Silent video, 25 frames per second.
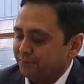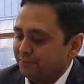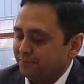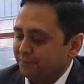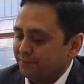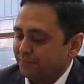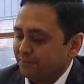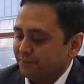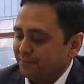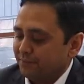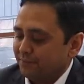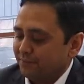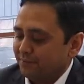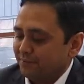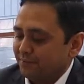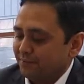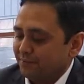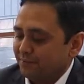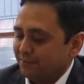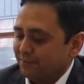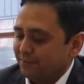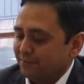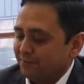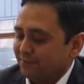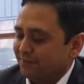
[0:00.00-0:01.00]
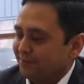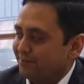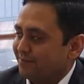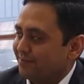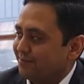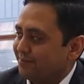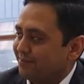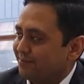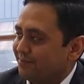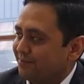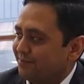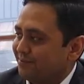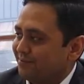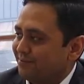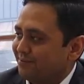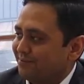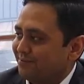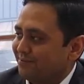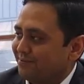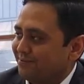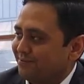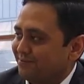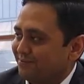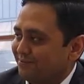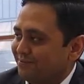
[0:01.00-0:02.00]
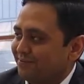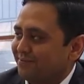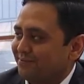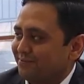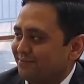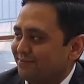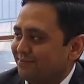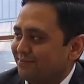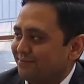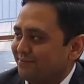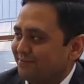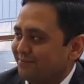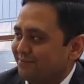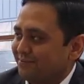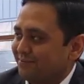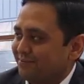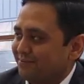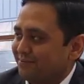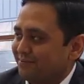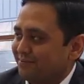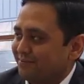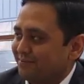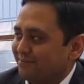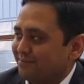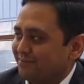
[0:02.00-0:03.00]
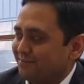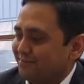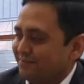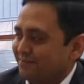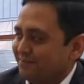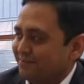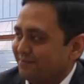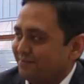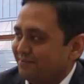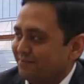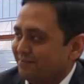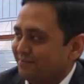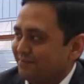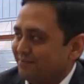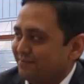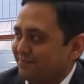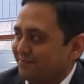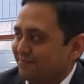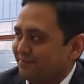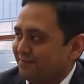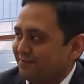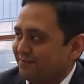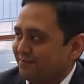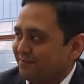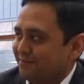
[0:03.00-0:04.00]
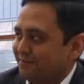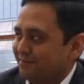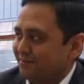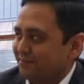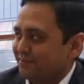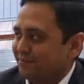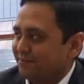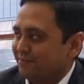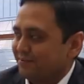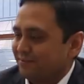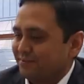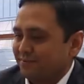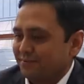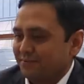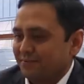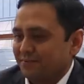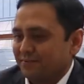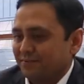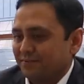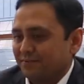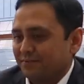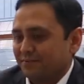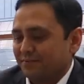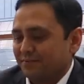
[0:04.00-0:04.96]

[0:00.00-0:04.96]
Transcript: This person isn't speaking.